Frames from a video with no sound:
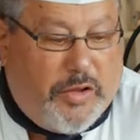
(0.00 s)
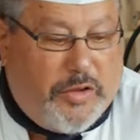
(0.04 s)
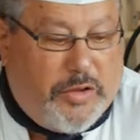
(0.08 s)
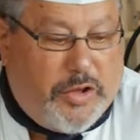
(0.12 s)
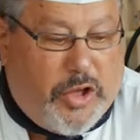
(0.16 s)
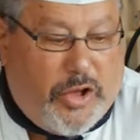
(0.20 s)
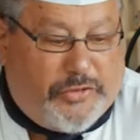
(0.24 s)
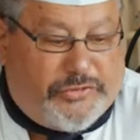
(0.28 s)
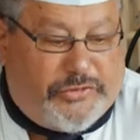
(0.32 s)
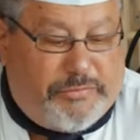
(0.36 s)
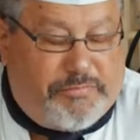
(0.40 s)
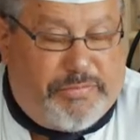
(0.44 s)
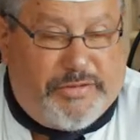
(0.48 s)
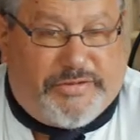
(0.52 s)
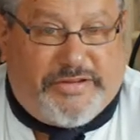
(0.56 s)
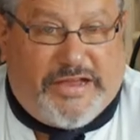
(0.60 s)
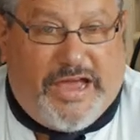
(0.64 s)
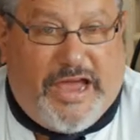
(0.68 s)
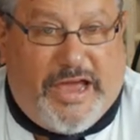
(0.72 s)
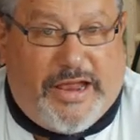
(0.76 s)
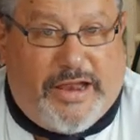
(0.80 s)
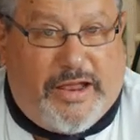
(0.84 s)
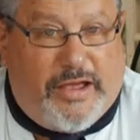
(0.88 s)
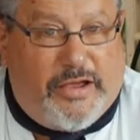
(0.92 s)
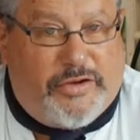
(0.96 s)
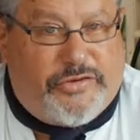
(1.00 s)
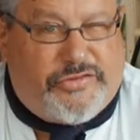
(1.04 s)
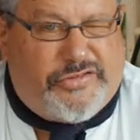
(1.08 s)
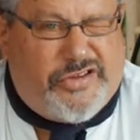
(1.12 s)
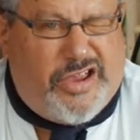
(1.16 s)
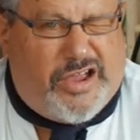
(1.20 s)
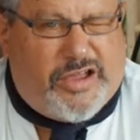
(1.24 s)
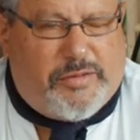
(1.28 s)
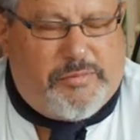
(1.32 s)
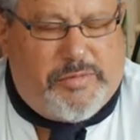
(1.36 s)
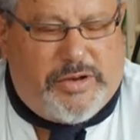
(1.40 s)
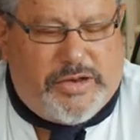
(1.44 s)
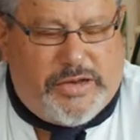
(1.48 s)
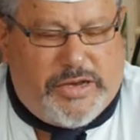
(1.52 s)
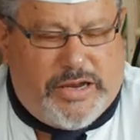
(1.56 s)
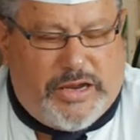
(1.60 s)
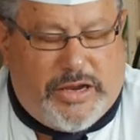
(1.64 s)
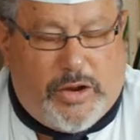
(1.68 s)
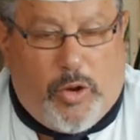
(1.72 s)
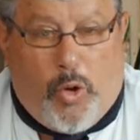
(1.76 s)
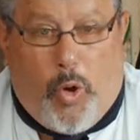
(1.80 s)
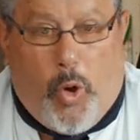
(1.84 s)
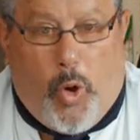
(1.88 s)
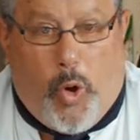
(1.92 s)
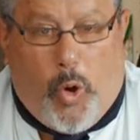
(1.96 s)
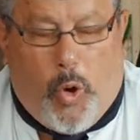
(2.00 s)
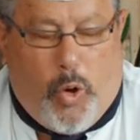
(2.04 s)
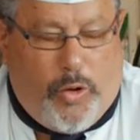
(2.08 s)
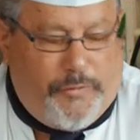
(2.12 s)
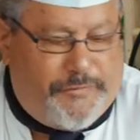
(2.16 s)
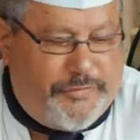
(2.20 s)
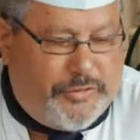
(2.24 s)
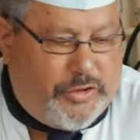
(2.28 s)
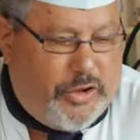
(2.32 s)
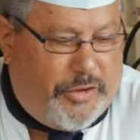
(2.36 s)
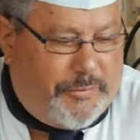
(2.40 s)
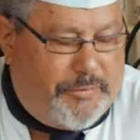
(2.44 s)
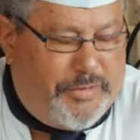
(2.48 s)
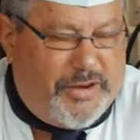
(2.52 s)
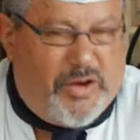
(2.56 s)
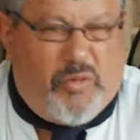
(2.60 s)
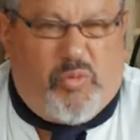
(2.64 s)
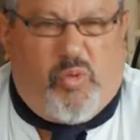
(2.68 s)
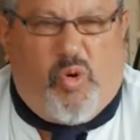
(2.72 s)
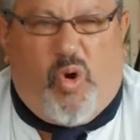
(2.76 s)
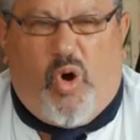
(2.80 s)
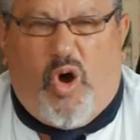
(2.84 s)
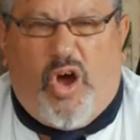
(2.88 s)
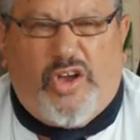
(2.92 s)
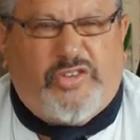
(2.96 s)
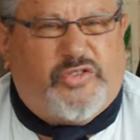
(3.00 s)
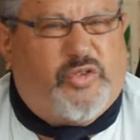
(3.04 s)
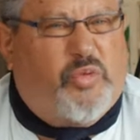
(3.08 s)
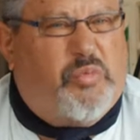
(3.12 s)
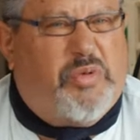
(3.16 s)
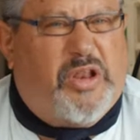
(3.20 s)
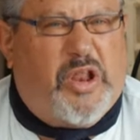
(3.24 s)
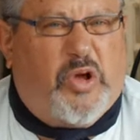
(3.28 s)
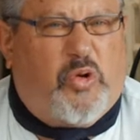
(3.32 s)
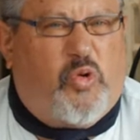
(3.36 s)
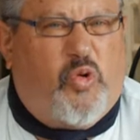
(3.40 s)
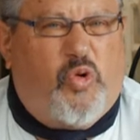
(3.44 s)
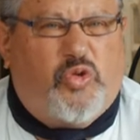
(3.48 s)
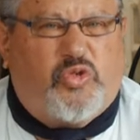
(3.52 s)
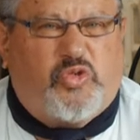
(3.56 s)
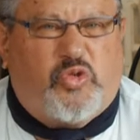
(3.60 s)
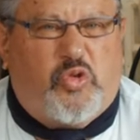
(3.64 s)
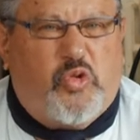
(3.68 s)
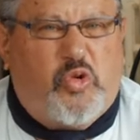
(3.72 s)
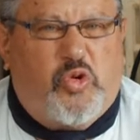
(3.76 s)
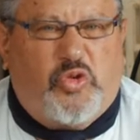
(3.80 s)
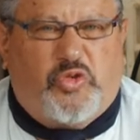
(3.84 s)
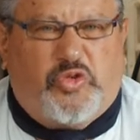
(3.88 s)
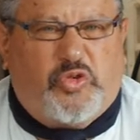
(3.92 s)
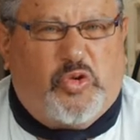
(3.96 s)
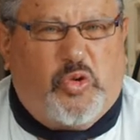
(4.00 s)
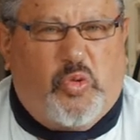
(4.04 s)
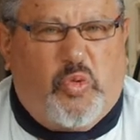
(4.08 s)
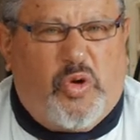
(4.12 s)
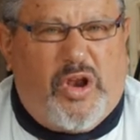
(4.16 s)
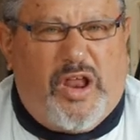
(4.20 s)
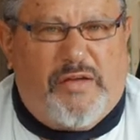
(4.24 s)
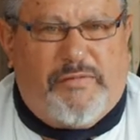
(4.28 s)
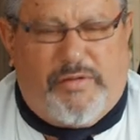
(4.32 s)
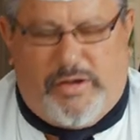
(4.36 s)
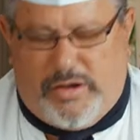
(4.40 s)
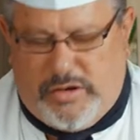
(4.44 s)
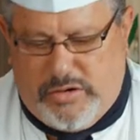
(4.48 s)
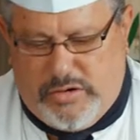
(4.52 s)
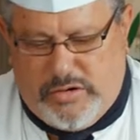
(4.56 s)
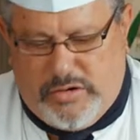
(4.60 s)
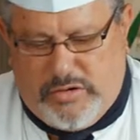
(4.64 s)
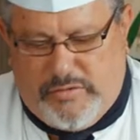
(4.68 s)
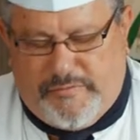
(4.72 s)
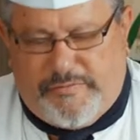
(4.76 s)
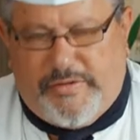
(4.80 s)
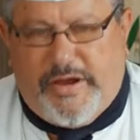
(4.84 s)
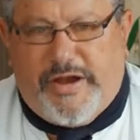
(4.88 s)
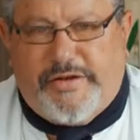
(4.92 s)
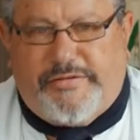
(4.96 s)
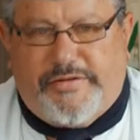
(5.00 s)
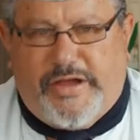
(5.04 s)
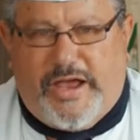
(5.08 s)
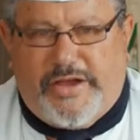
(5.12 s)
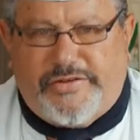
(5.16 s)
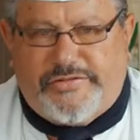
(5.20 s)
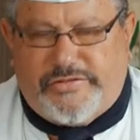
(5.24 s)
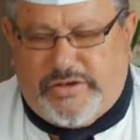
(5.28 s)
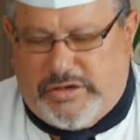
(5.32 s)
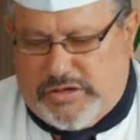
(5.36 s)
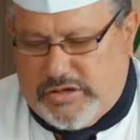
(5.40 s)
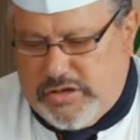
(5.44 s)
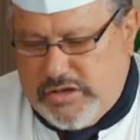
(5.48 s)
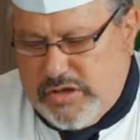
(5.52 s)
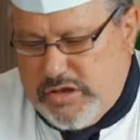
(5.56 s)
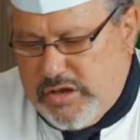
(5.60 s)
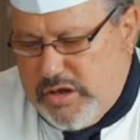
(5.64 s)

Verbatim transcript: You got some potatoes, chuck them in there. Or if you've got a bit of rice or a bit of couscous or whatever, fantastic.